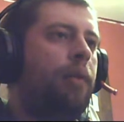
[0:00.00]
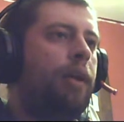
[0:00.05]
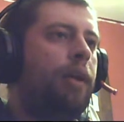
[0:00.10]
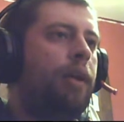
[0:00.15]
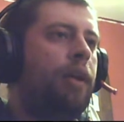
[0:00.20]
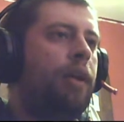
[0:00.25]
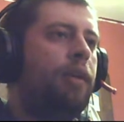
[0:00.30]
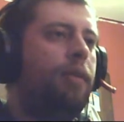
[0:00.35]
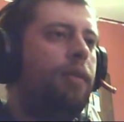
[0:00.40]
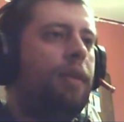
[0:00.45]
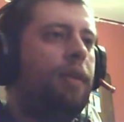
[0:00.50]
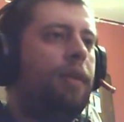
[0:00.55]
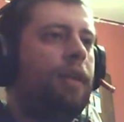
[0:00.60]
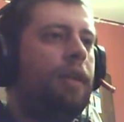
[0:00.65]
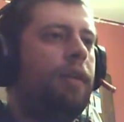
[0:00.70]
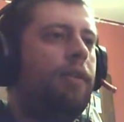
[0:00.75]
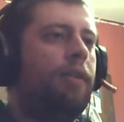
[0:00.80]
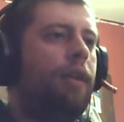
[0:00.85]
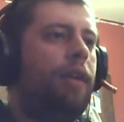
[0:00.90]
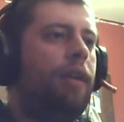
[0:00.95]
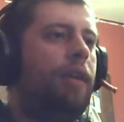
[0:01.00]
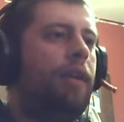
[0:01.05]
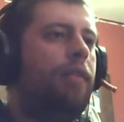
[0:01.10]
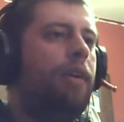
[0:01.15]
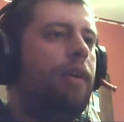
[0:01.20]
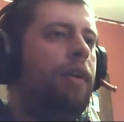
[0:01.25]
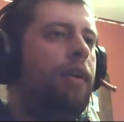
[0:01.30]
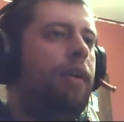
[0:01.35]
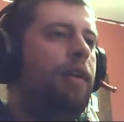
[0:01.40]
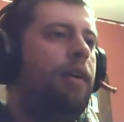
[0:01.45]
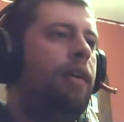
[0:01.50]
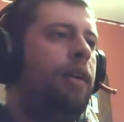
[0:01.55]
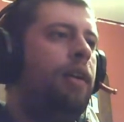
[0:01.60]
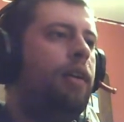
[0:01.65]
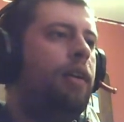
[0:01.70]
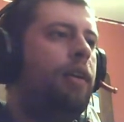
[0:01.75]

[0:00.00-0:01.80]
And we can't go back out that way,